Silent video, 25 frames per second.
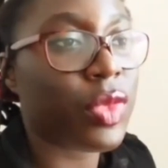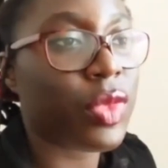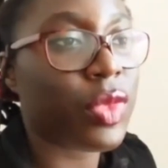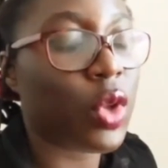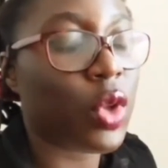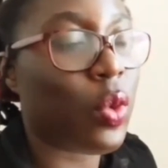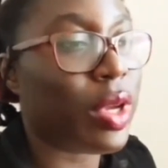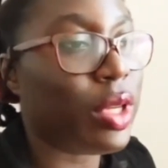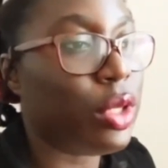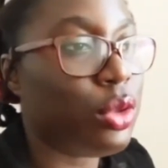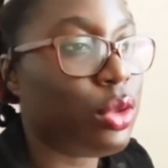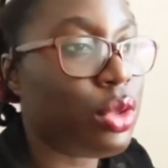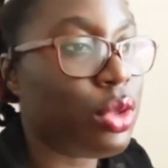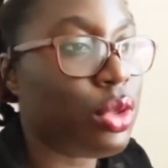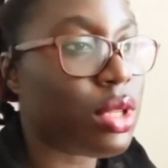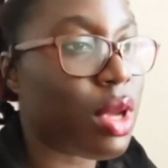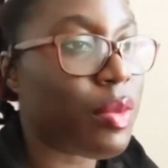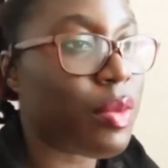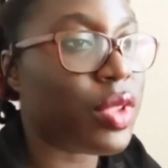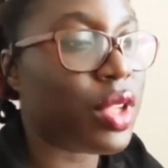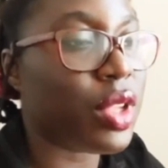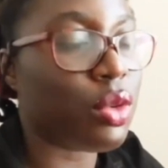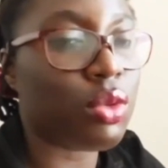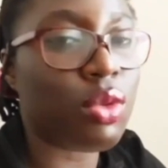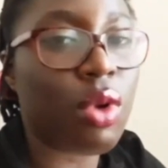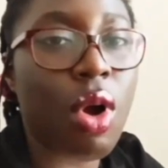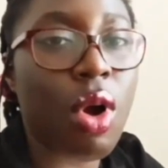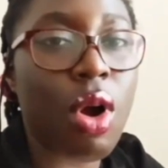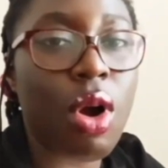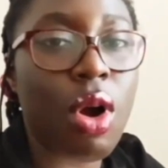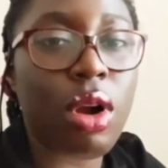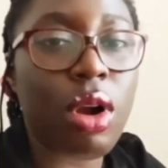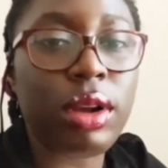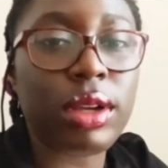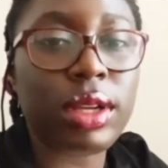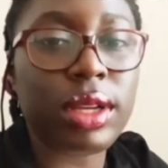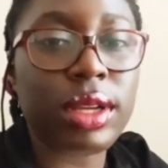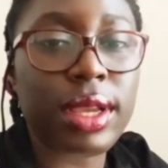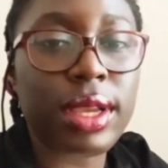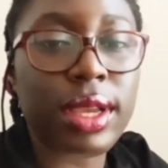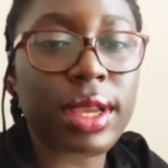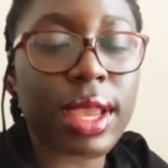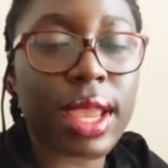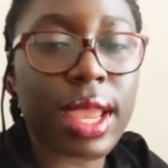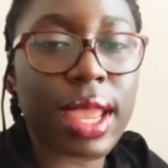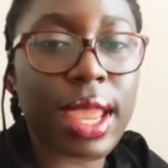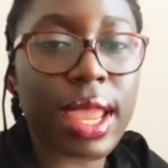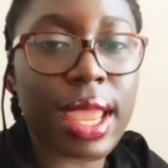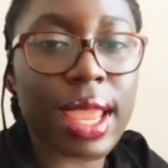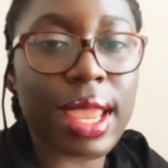when you do something wrong
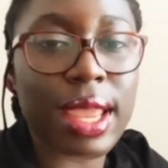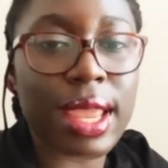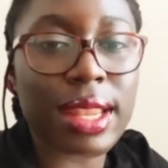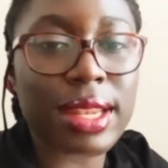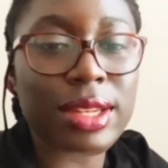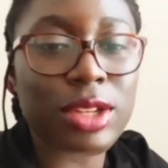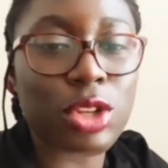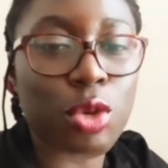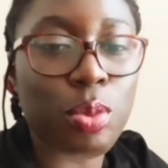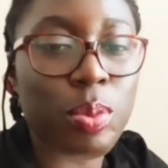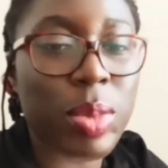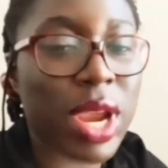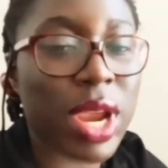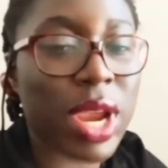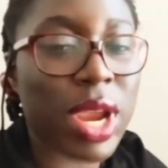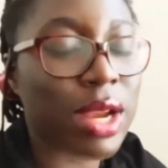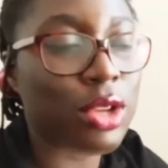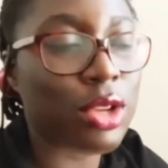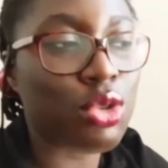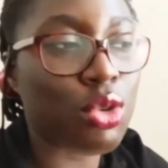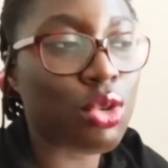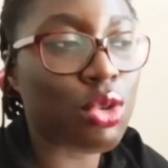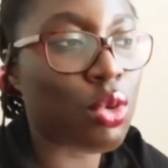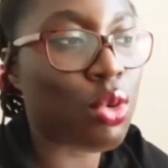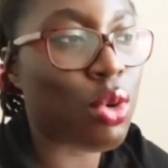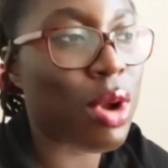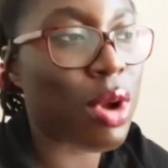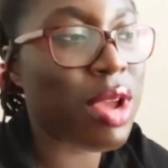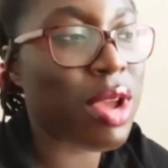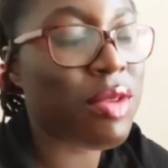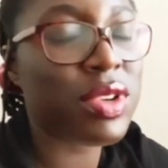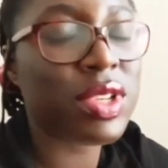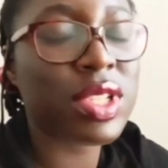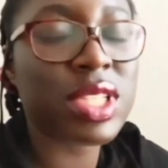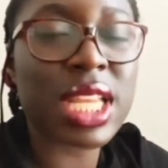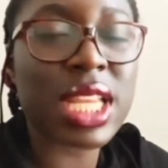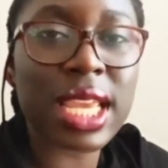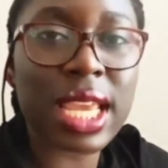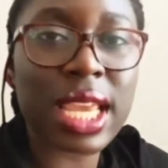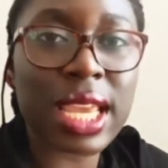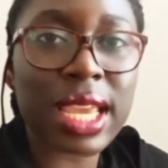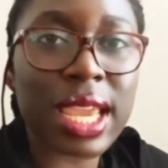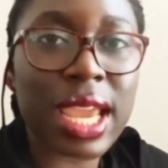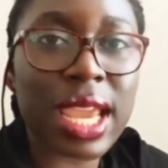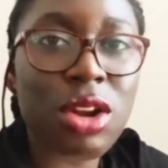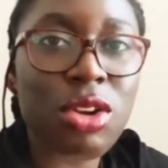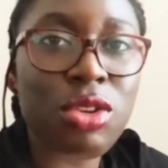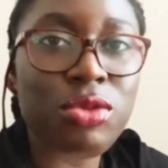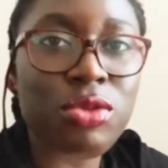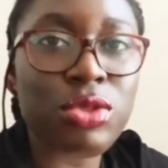and your parents or whoever's taking
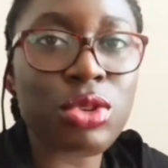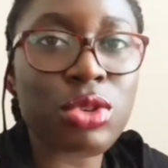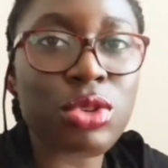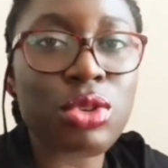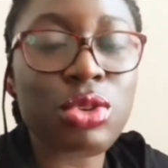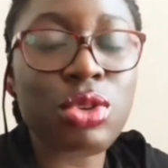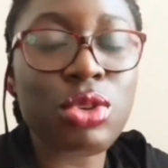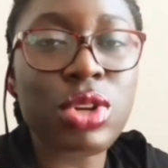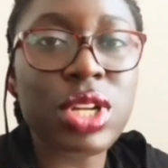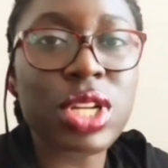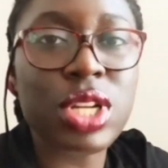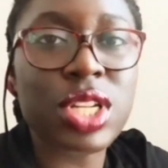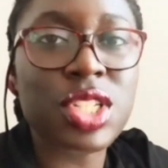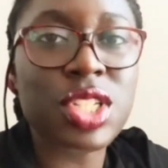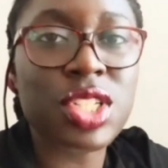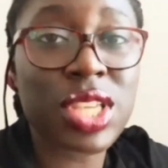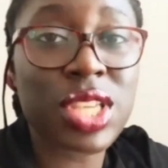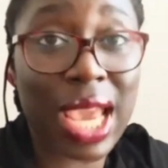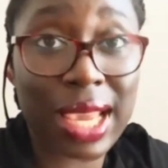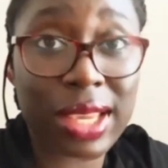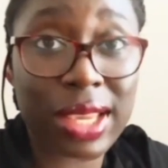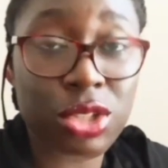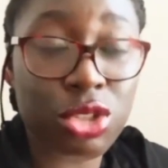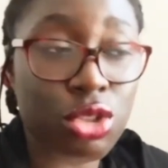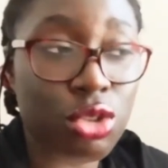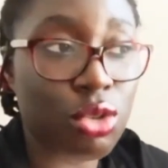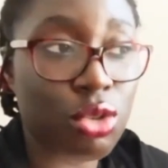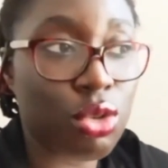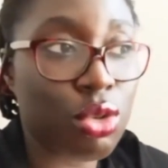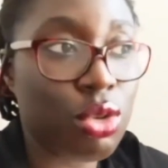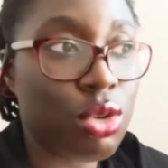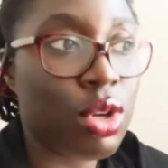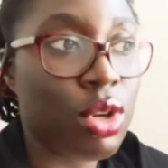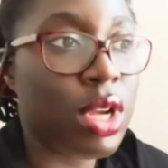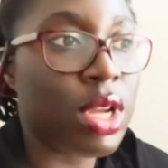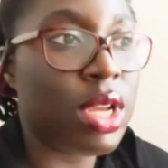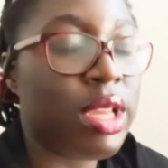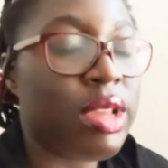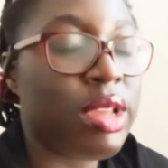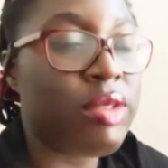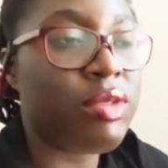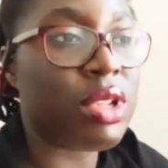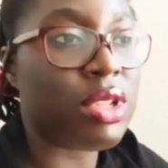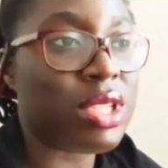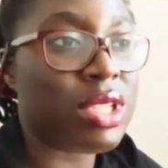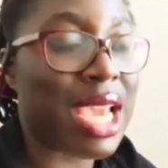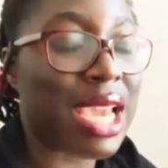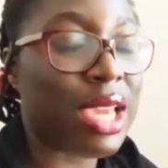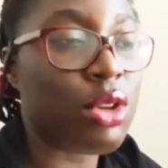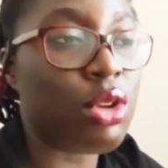care of you checks you, they
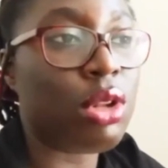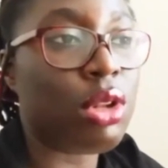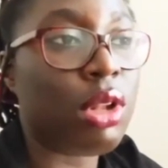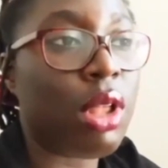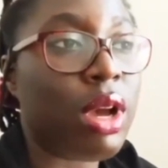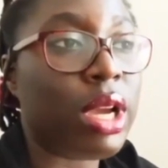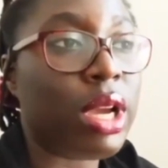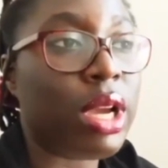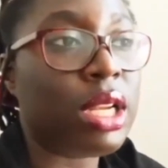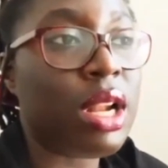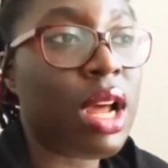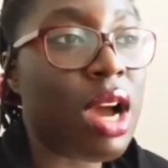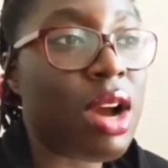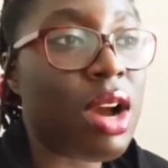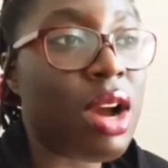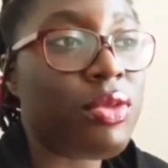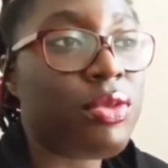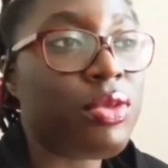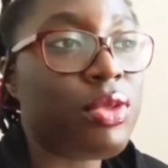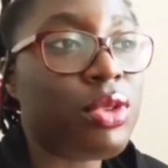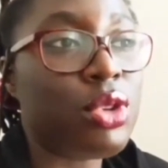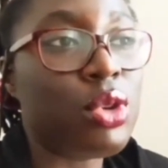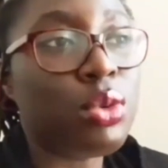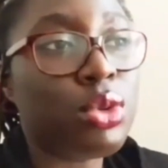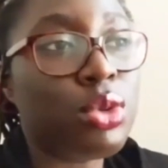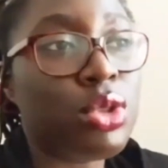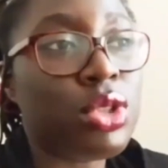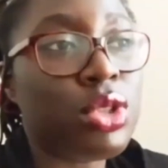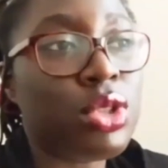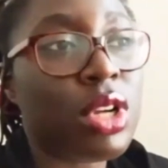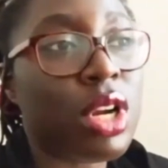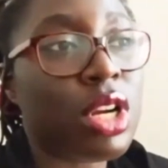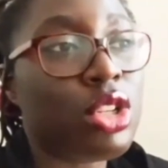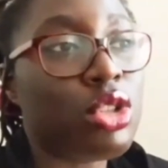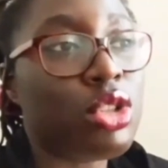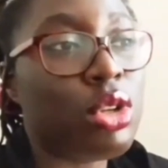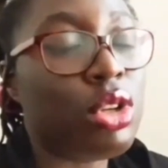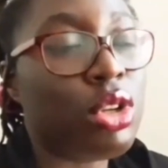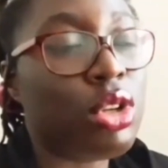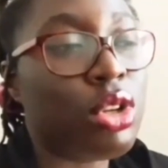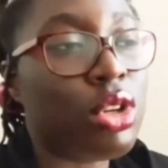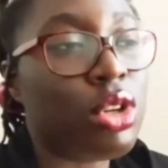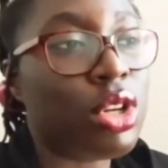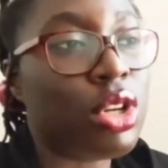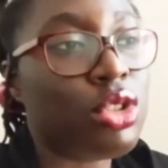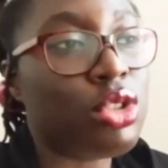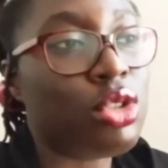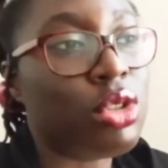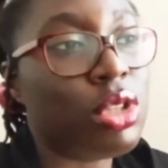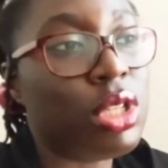check you long enough, you will start to
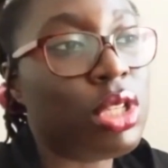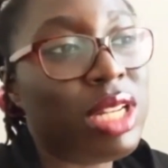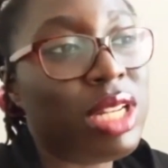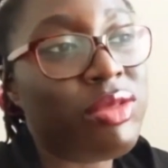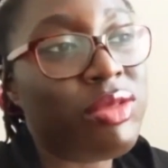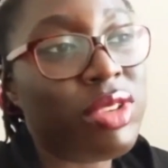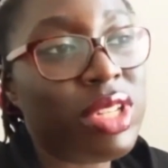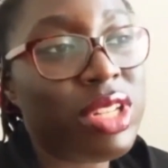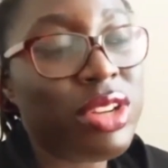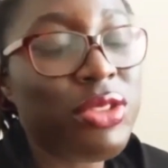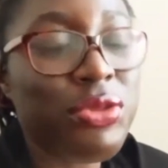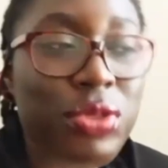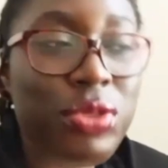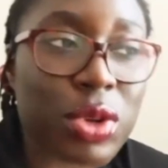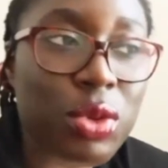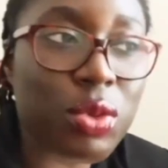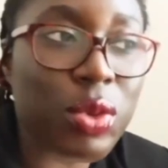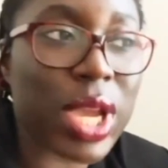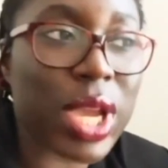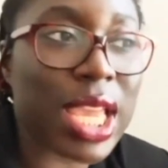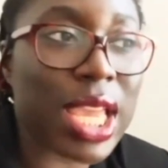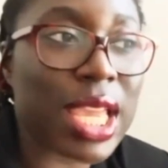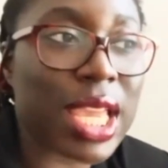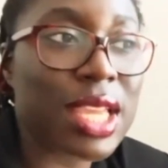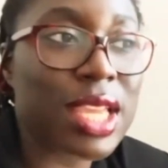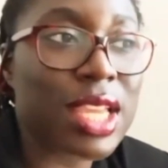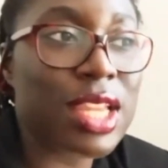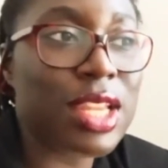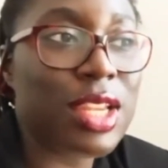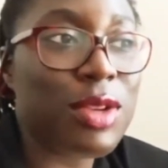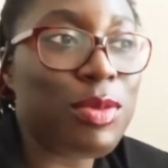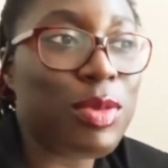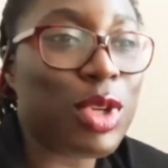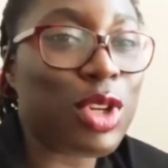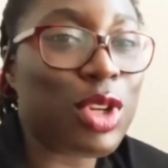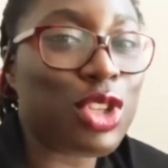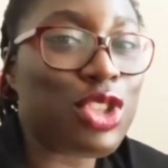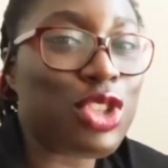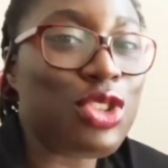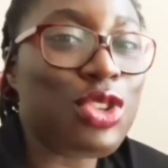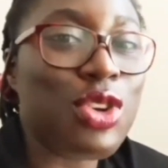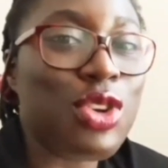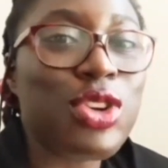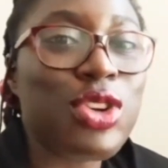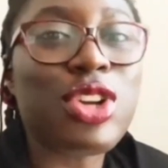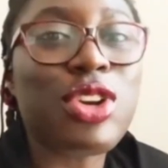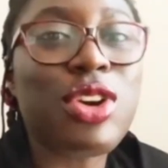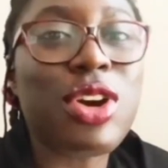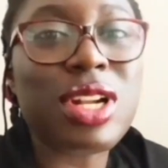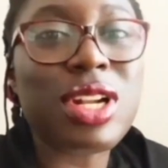learn to live a different way because you know
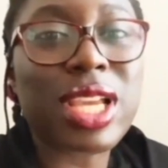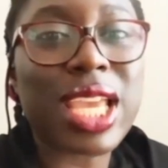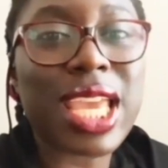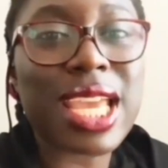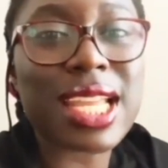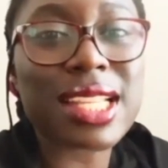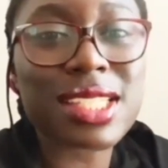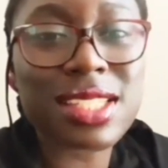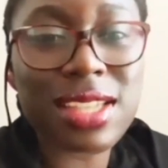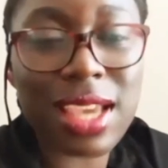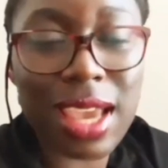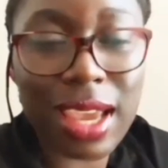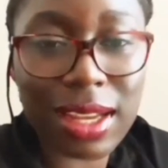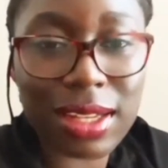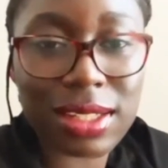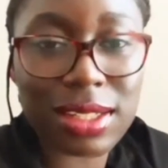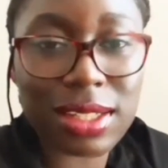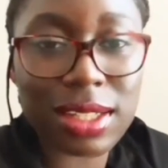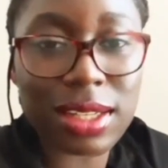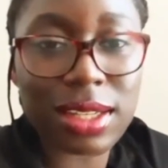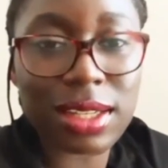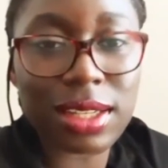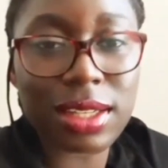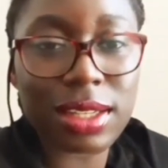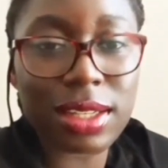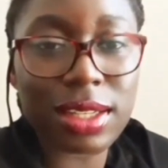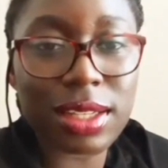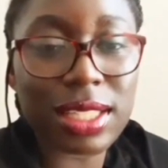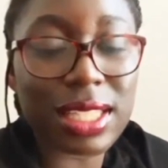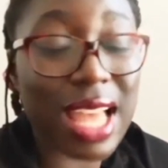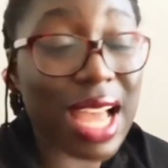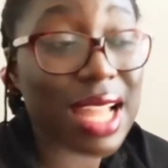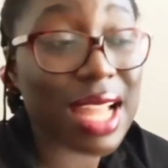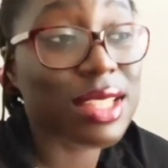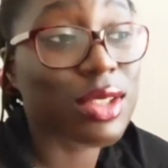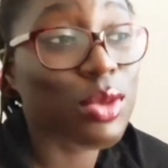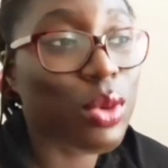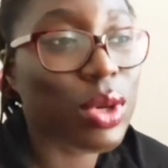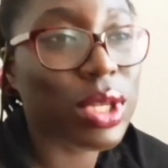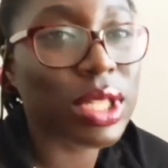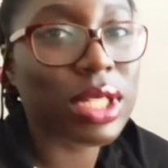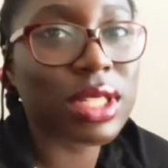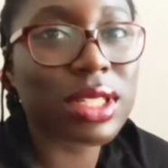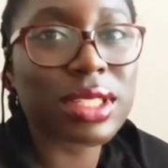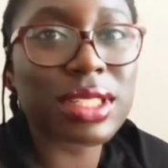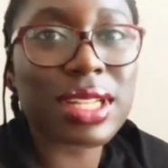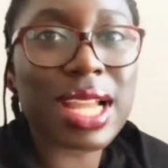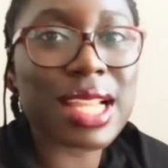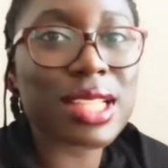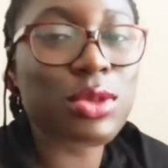you're gonna get checked that's what
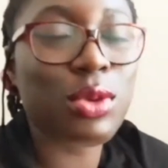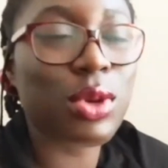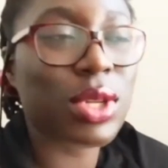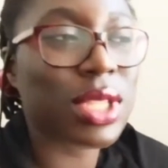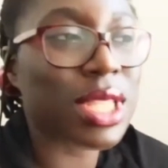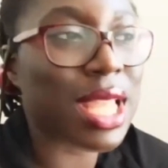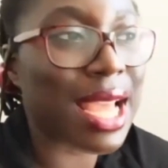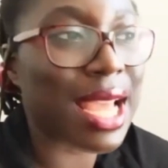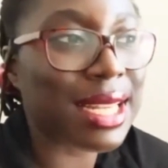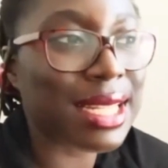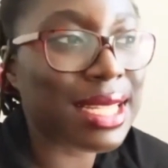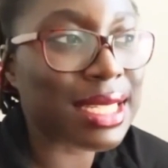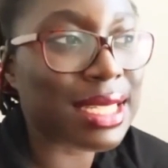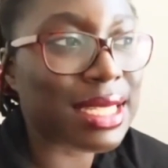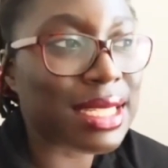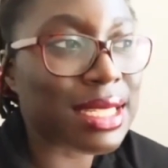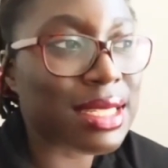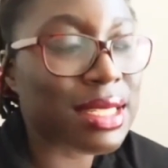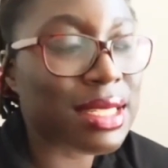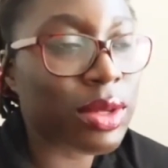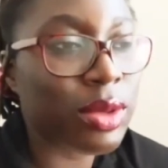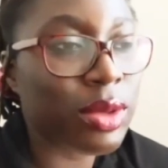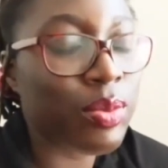that's what that is.